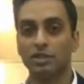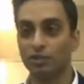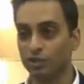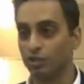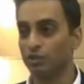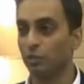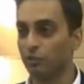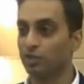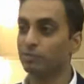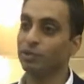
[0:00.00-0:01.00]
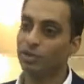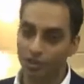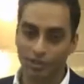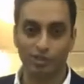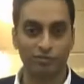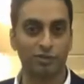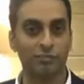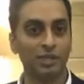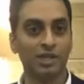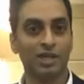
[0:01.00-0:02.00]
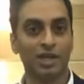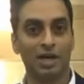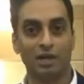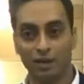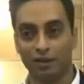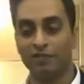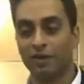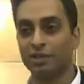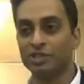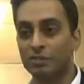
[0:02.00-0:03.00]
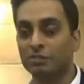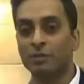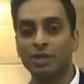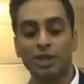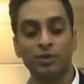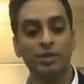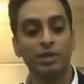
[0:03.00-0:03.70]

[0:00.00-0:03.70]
who's also a Pittsburgher and also from, her family's from Tamil